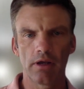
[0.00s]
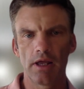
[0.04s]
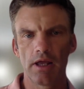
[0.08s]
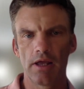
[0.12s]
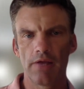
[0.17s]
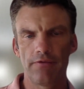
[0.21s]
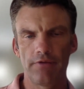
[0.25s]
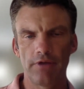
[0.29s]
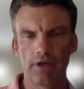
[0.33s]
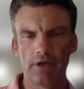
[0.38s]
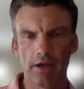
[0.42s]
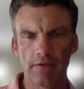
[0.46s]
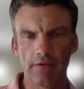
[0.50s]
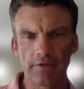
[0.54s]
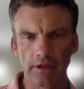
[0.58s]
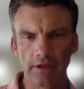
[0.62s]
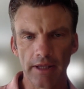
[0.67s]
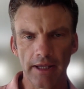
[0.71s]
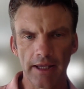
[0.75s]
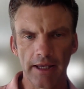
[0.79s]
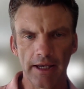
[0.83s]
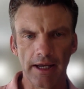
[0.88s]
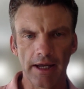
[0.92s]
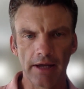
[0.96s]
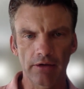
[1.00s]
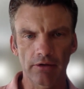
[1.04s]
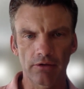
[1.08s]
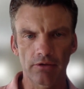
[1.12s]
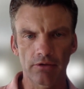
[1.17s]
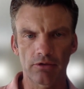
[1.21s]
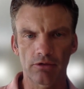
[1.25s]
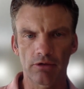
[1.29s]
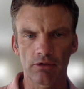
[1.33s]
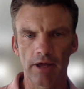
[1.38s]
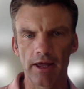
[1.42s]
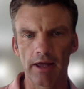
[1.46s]
if you haven't laid out a
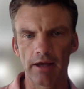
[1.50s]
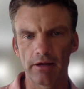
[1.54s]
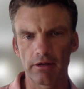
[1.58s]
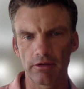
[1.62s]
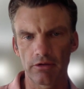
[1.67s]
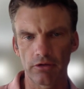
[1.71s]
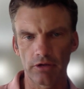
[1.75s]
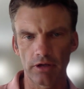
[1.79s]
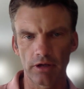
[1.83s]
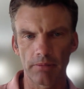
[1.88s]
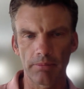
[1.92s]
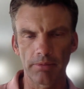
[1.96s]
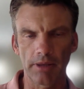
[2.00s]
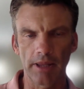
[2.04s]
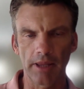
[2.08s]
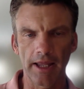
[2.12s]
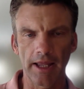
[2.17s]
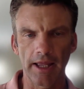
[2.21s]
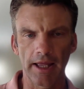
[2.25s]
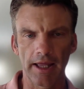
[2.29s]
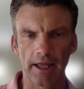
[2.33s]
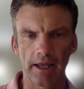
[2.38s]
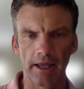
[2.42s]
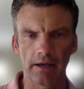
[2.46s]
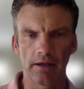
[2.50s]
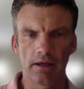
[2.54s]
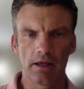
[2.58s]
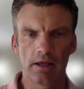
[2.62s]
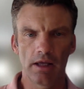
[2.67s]
strategy, a plan,